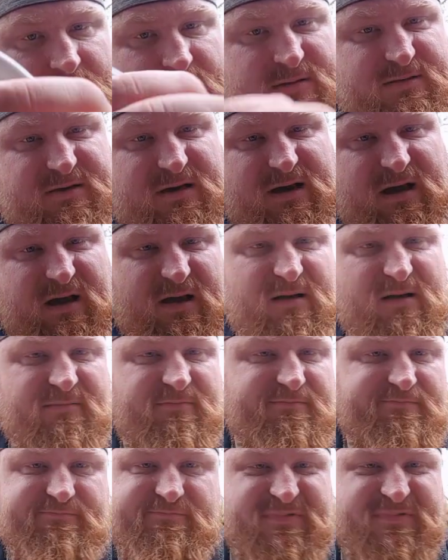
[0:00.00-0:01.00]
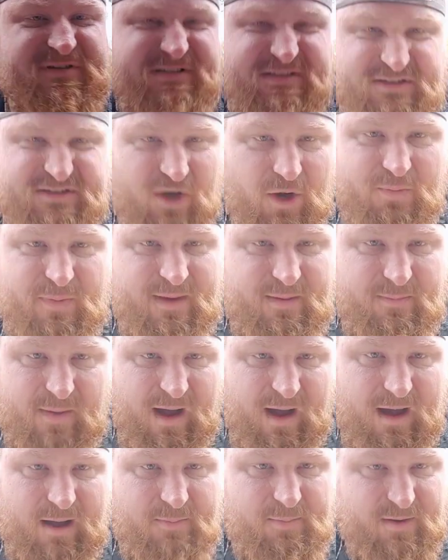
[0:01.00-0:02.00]
It's like a soapy
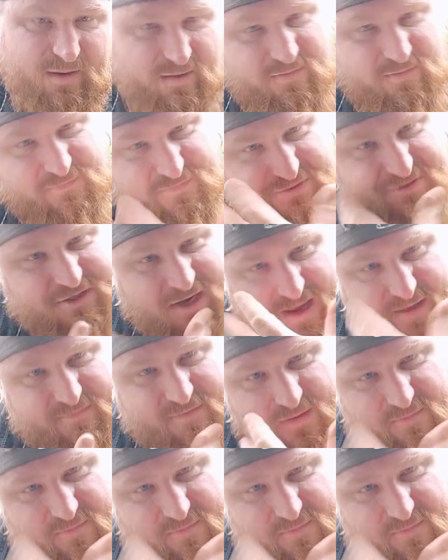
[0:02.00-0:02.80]
bar, but it's for shaving